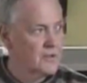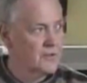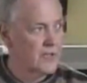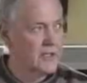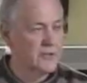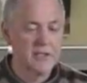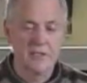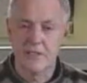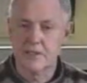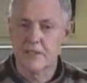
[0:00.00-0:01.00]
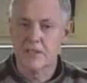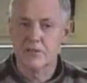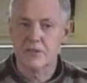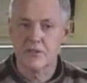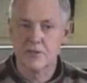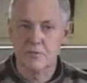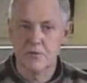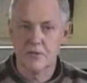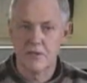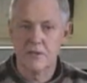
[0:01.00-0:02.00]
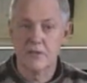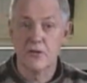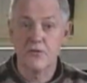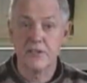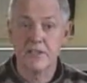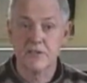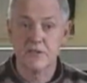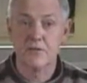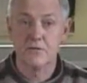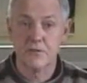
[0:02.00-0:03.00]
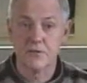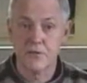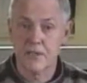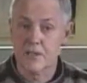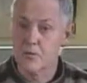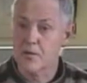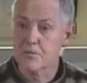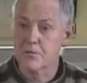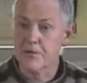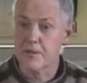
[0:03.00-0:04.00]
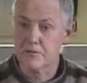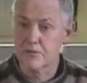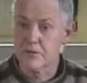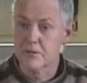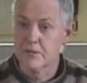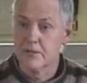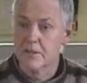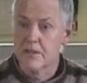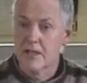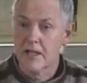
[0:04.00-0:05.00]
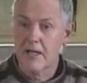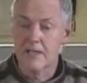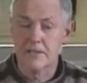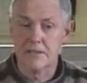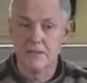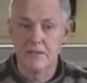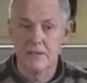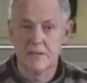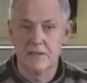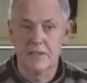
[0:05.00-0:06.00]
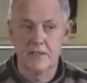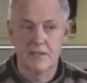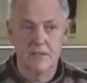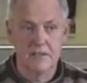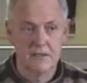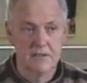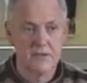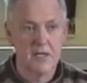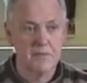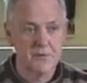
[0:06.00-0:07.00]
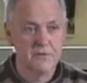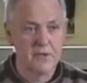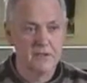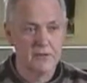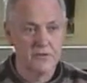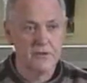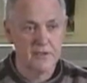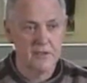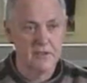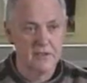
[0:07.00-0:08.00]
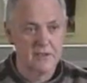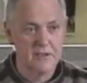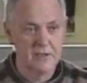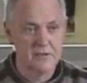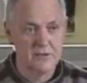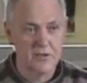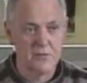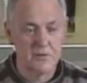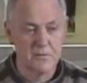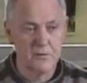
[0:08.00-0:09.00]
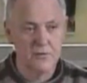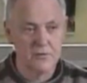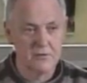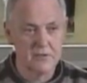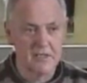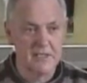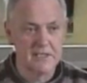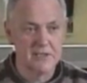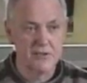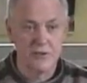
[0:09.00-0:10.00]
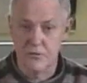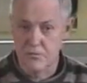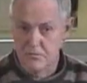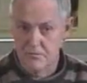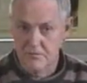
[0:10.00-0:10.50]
you're denigrating it in any sense, but that the nothing itself is really quite profound, and that the depth of that nothing is terribly important, and it's you,